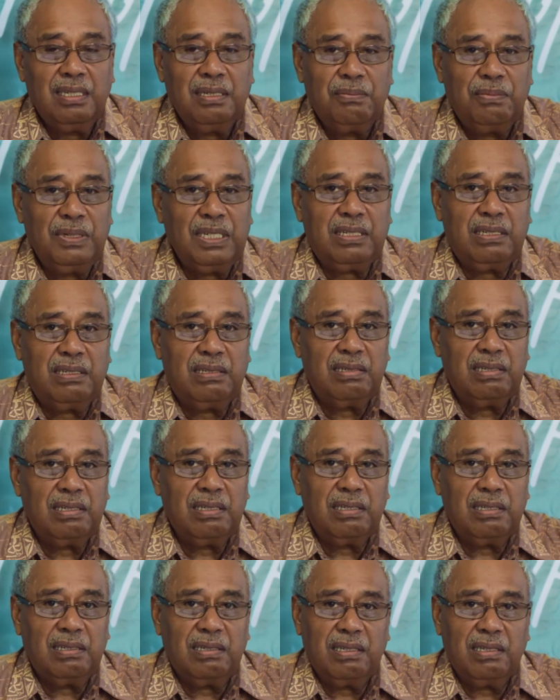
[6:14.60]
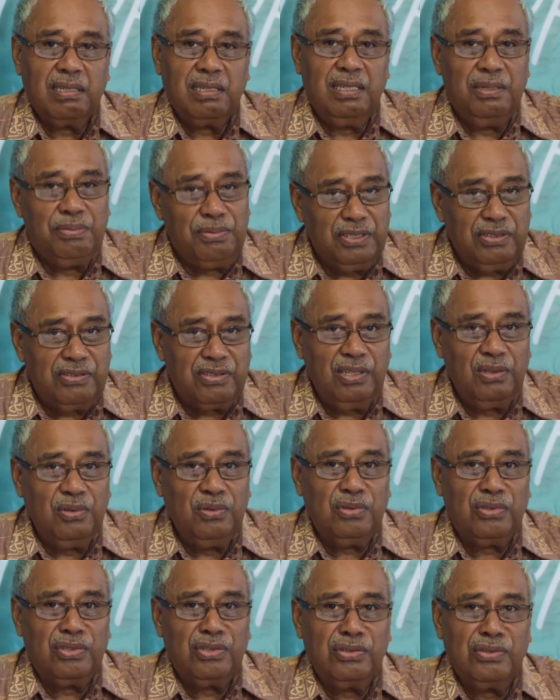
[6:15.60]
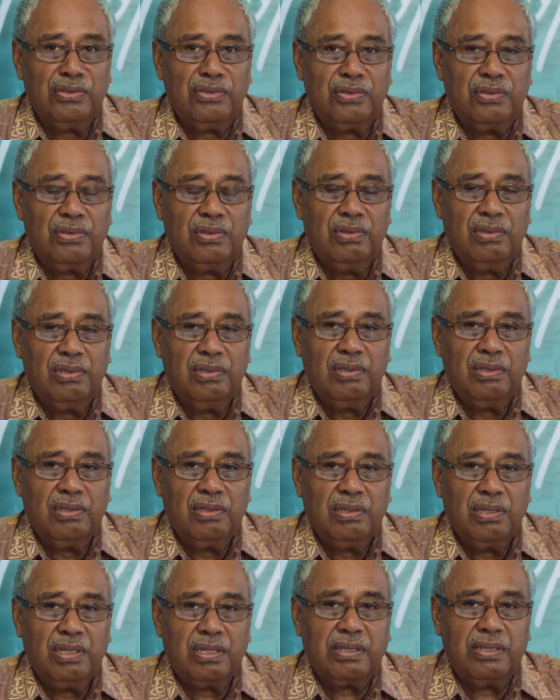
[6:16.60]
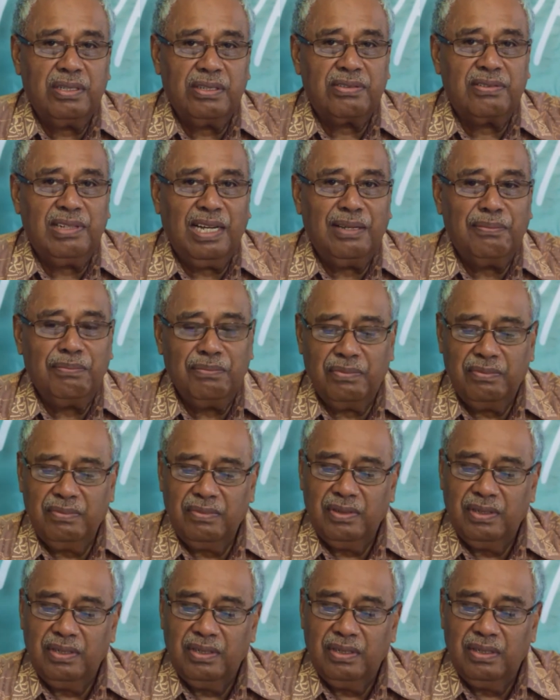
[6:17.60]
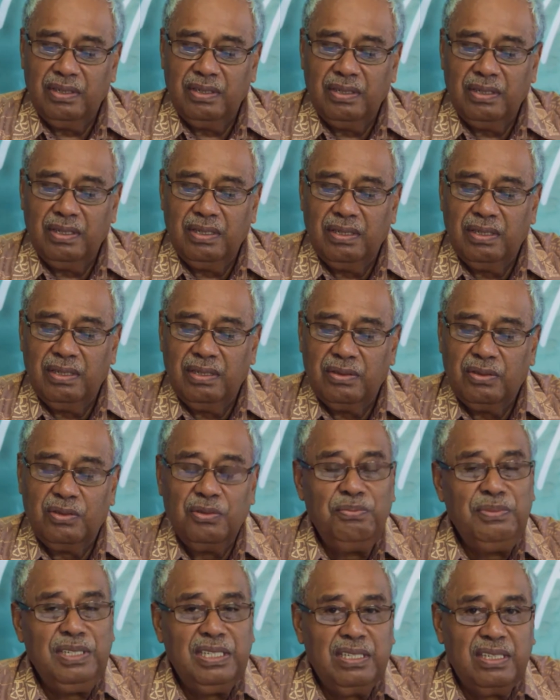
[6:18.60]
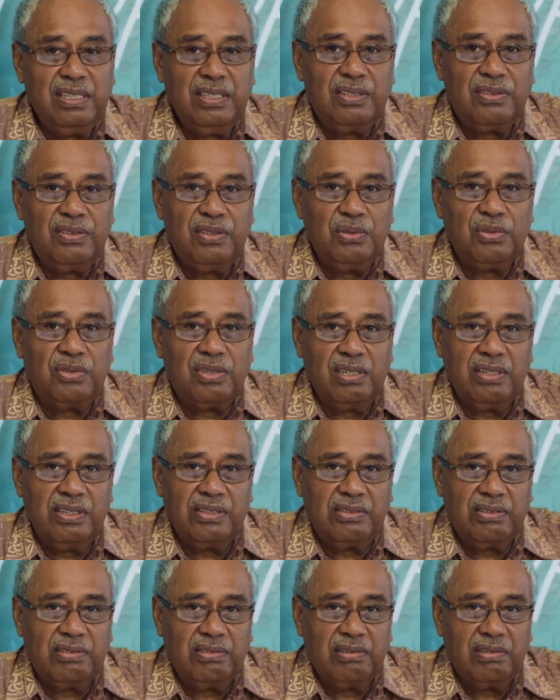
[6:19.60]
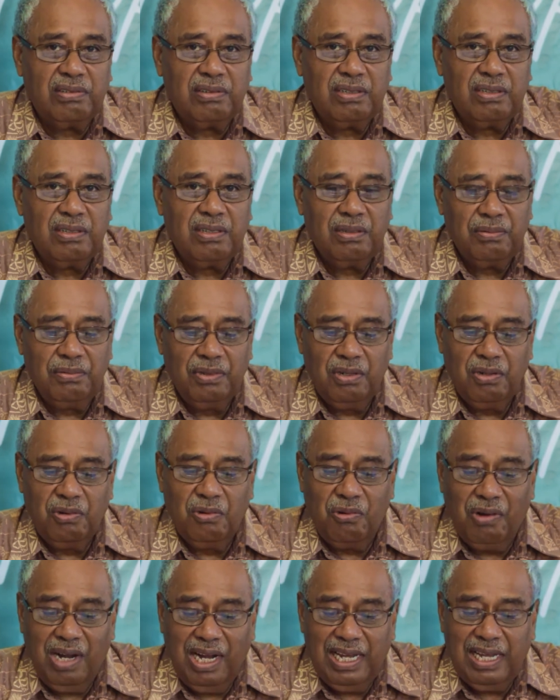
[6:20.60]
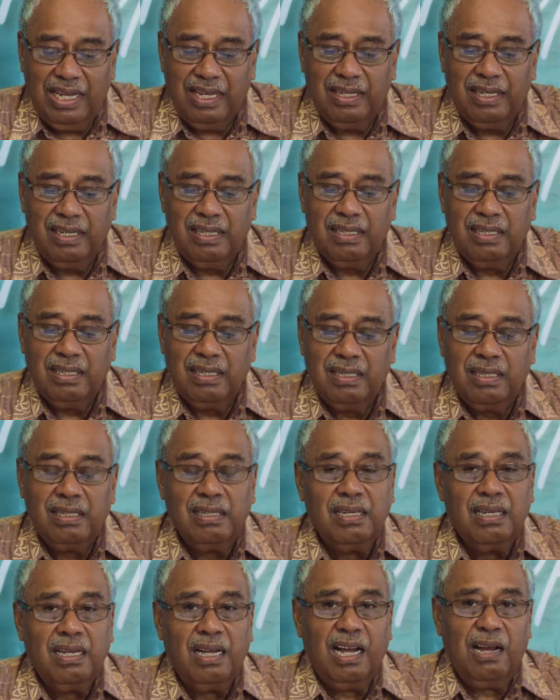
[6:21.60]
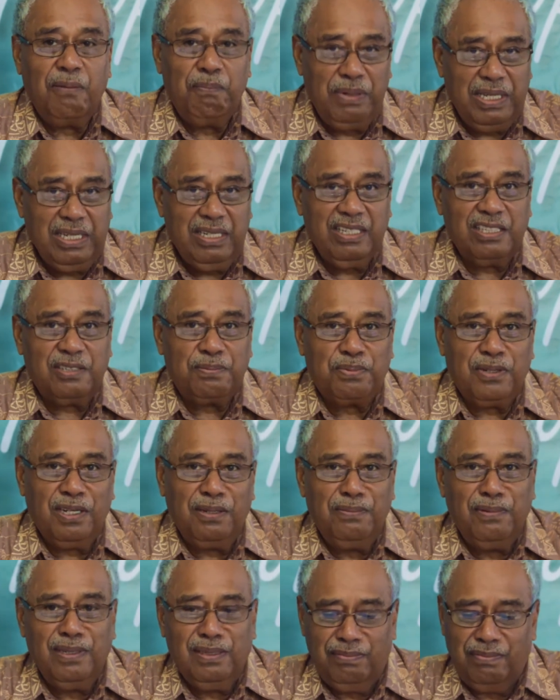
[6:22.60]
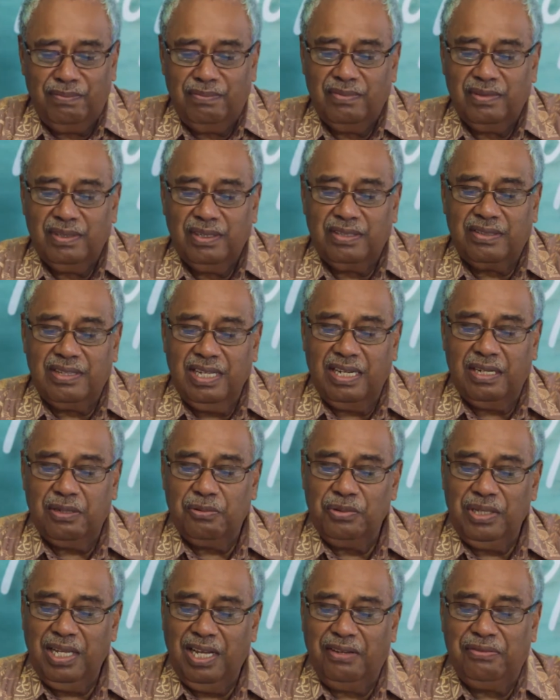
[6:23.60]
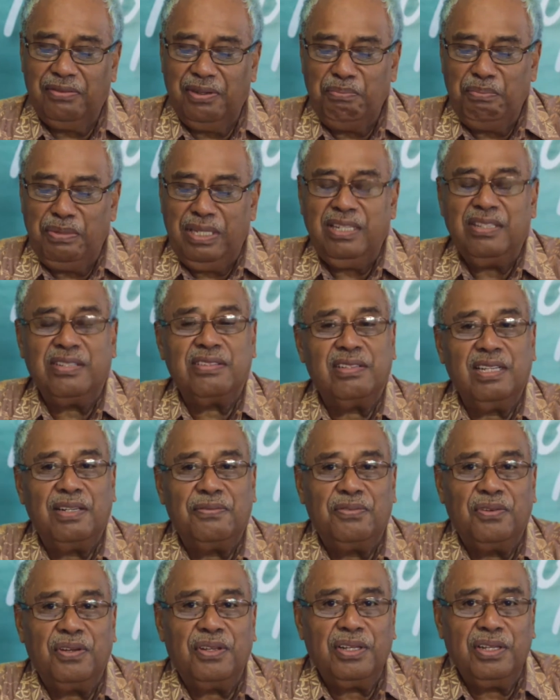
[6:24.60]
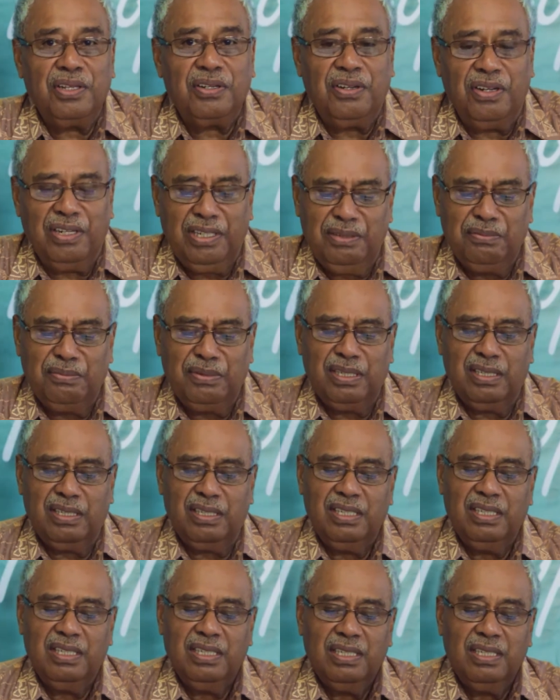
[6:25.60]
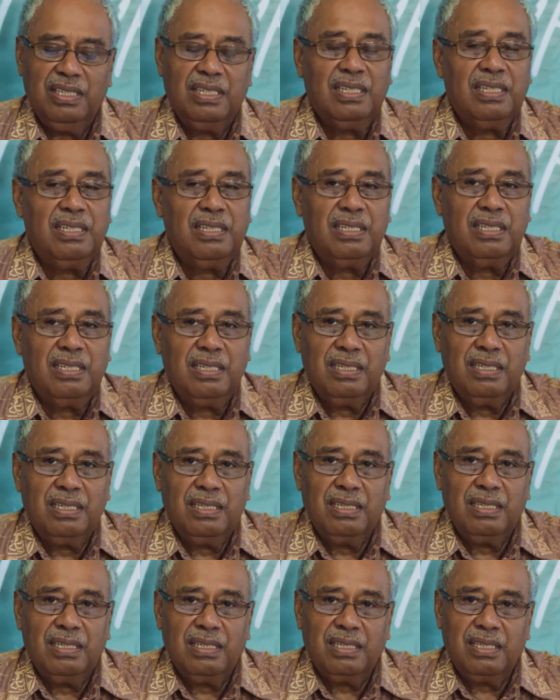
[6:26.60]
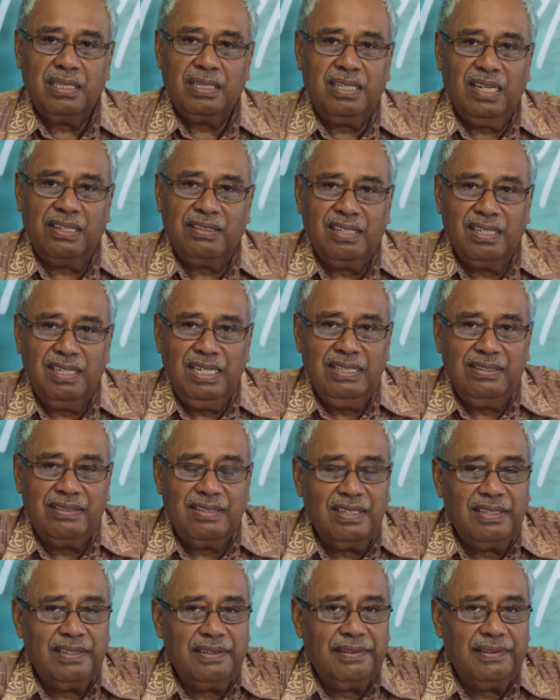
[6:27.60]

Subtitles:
But giving solutions at this time, to me, is useless. Why? Our biggest problem is that we have a minister for the economy that doesn't listen,